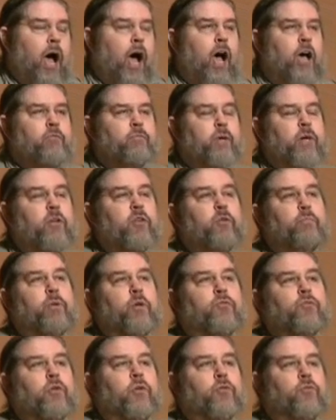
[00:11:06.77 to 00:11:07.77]
I've been in the
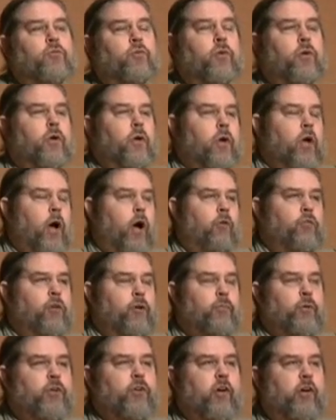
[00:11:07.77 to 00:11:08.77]
business of
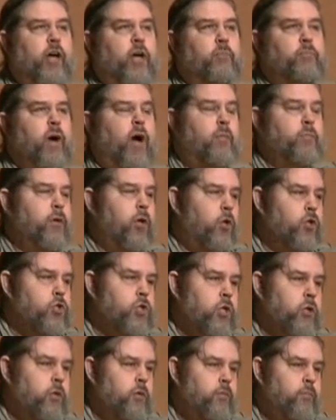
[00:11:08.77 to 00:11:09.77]
libertarian pop
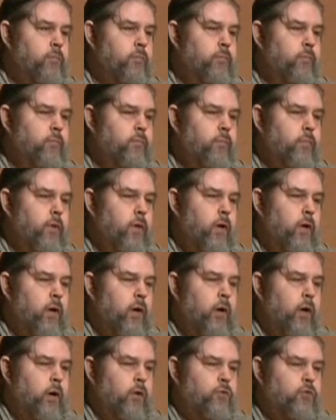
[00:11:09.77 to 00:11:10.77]
culture
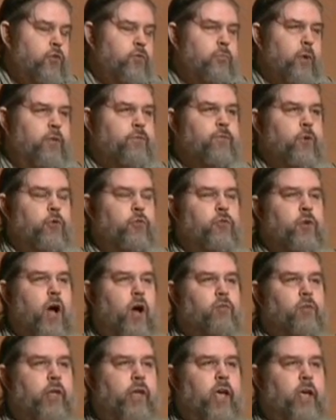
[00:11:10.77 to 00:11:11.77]
since my first
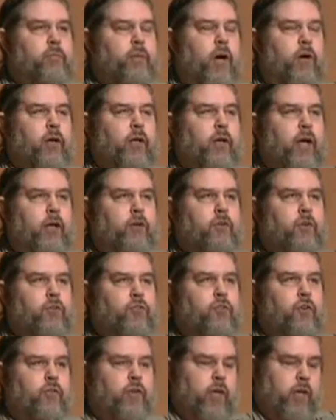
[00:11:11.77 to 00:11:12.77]
novel came out in
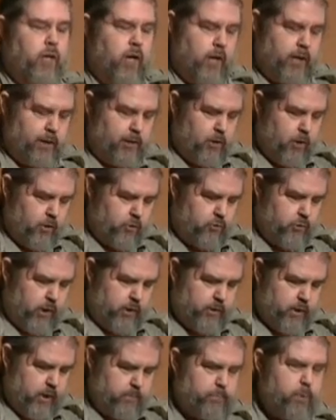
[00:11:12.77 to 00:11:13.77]
1979,
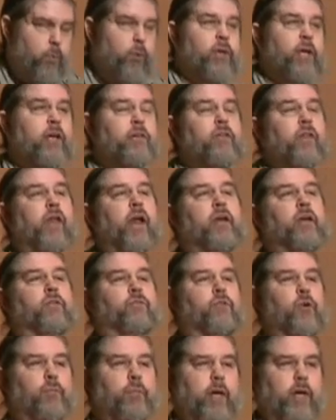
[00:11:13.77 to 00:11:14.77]
Alongside Night. But we'll get to that in a
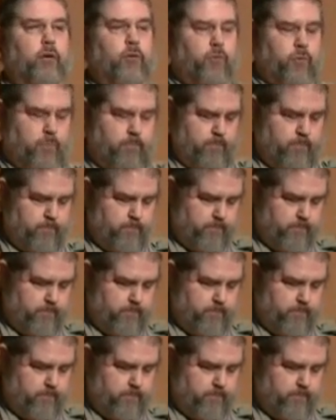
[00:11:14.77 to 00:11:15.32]
few minutes.